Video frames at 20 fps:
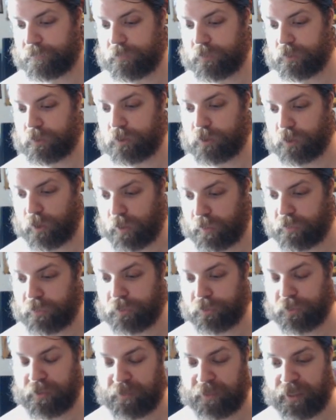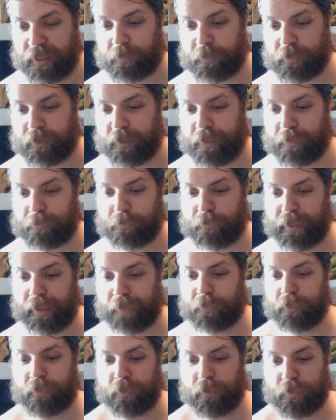strong 3 mana play if we
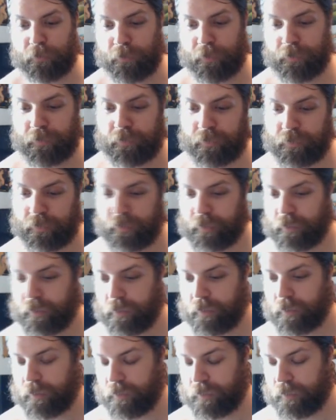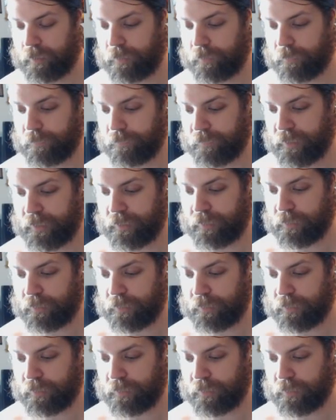have a turn 1 mana